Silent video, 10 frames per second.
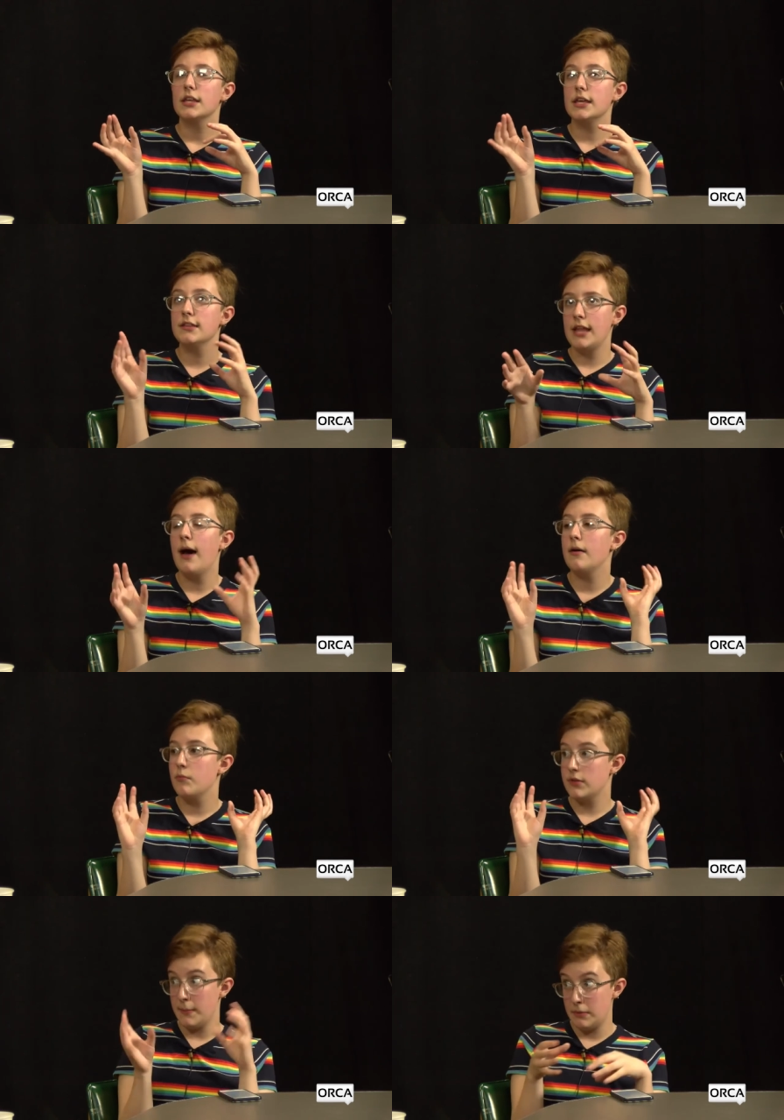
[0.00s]
in that
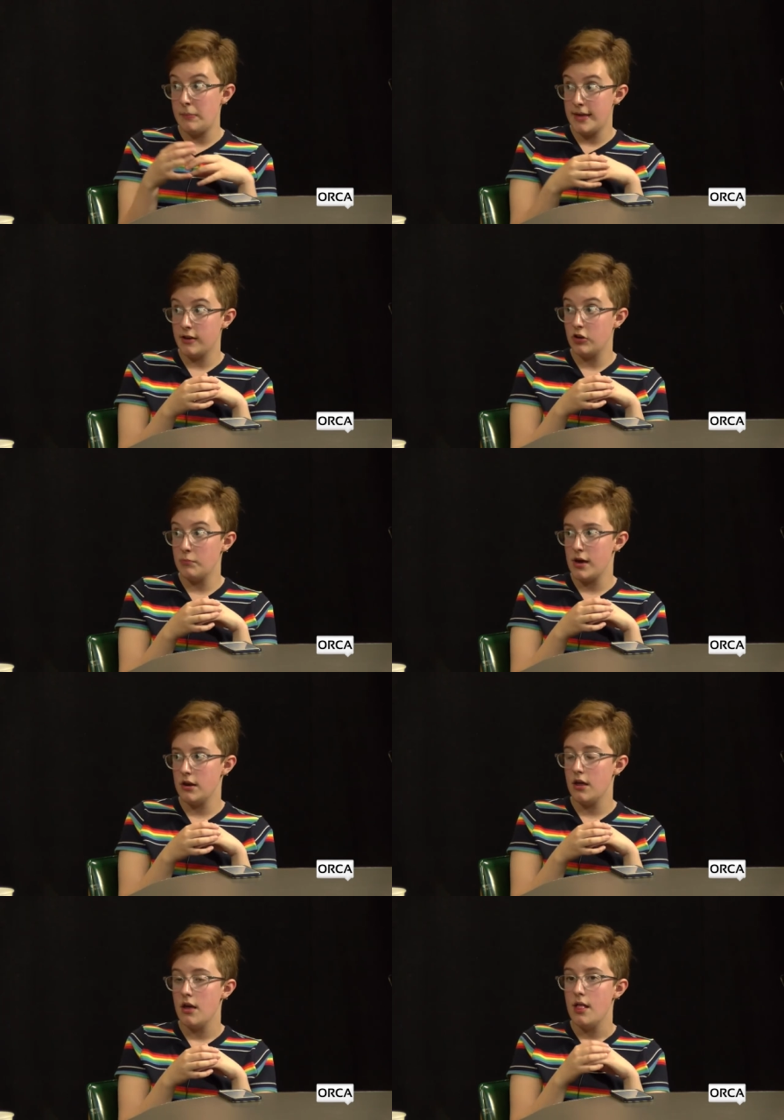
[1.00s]
Symptoms of Being
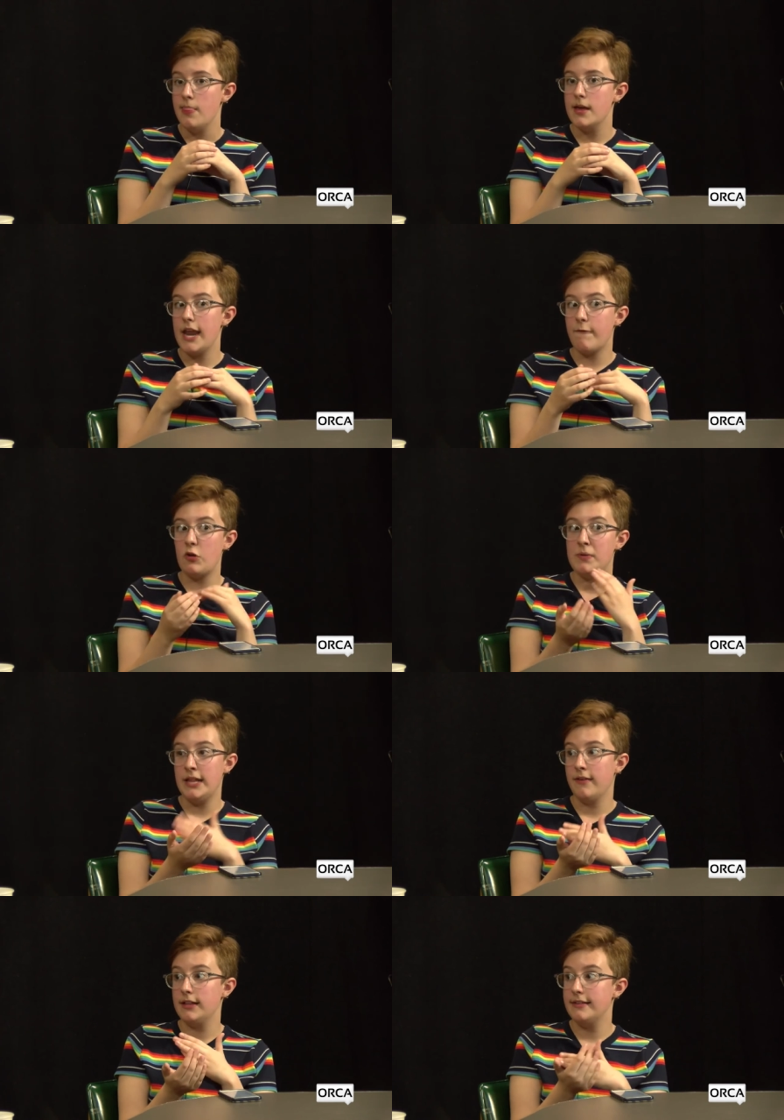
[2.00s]
Human, they never
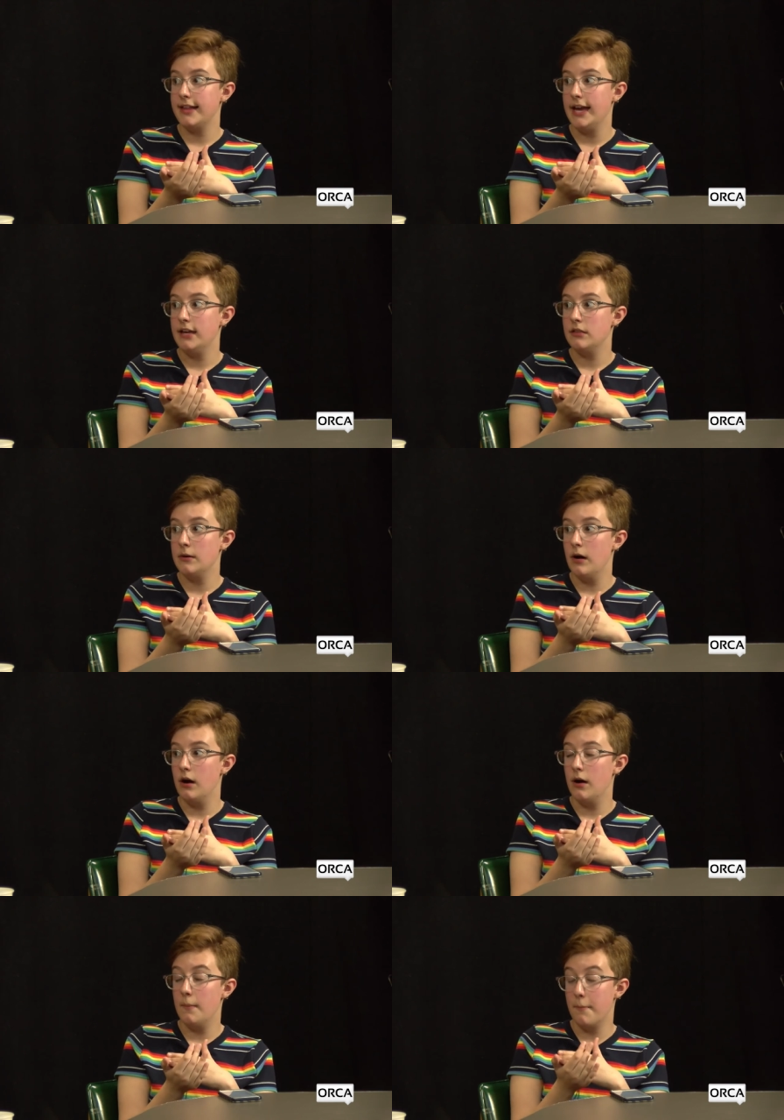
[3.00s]
specifically say
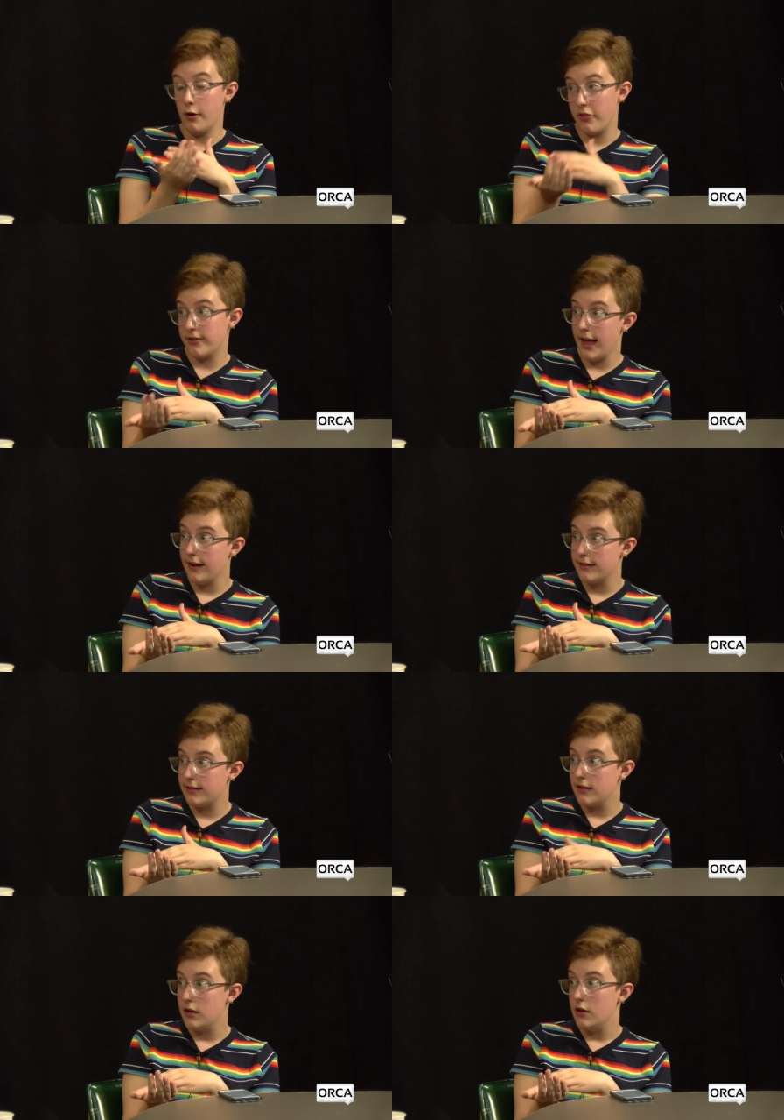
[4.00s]
the birth
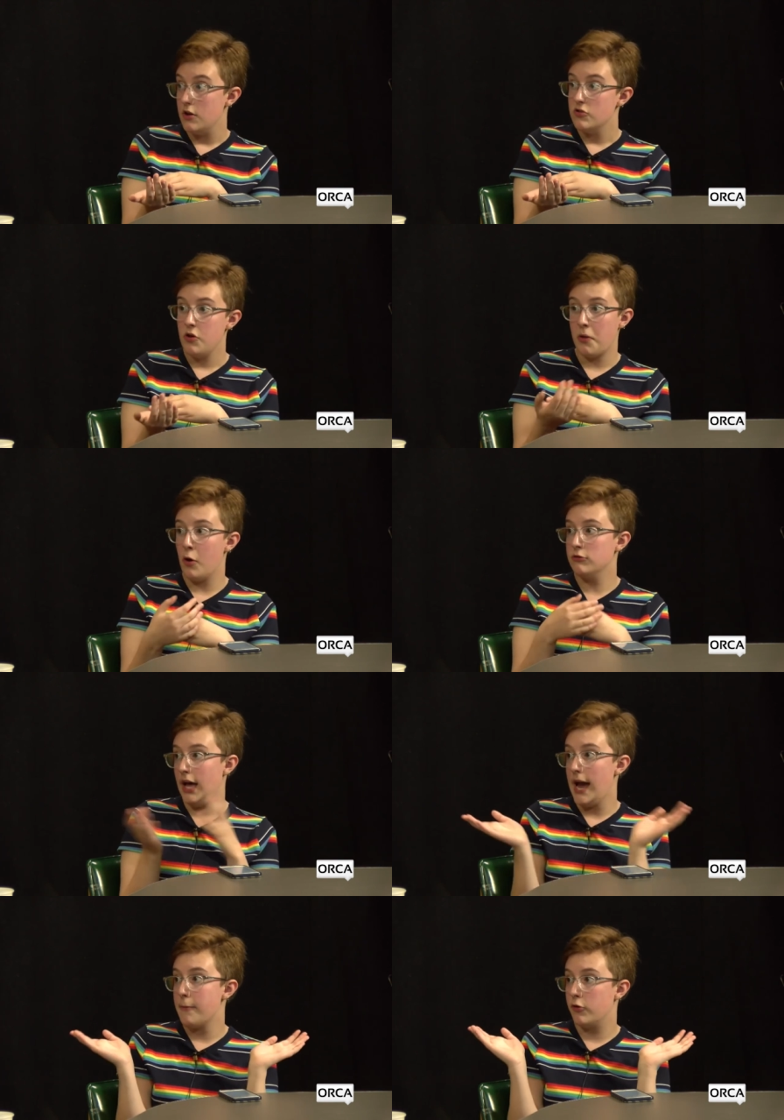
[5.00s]
sex. So the whole
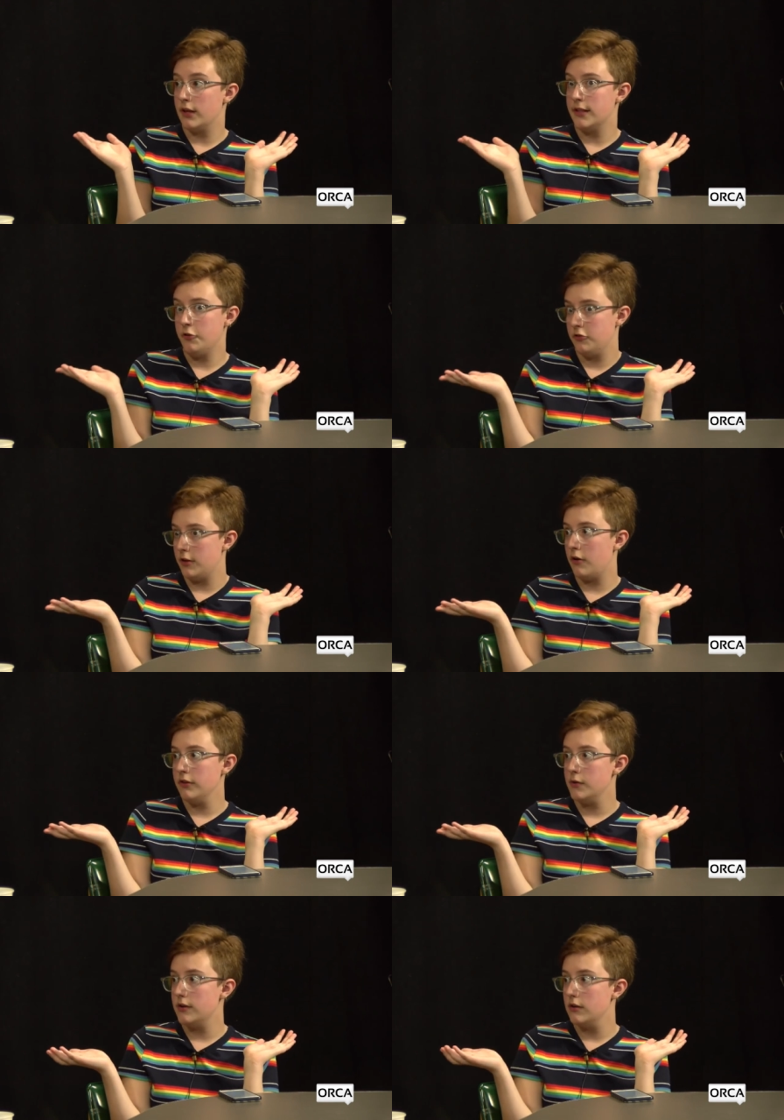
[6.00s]
time, it's like they're just gender
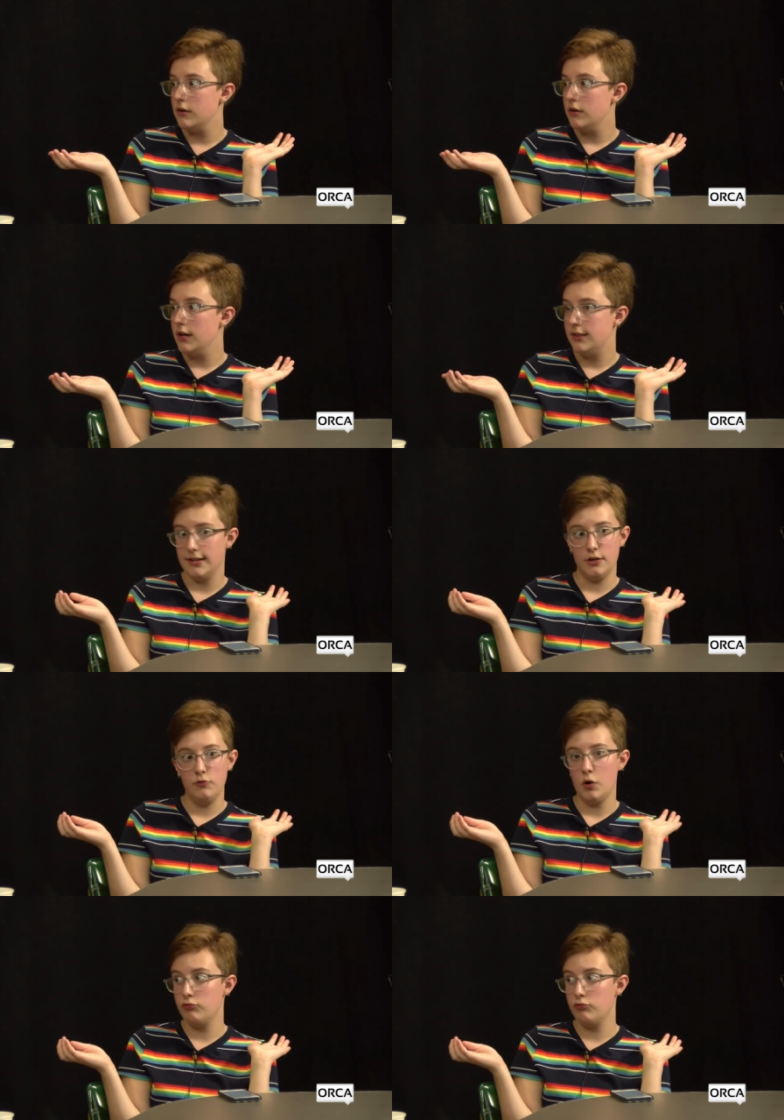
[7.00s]
fluid. It's like you don't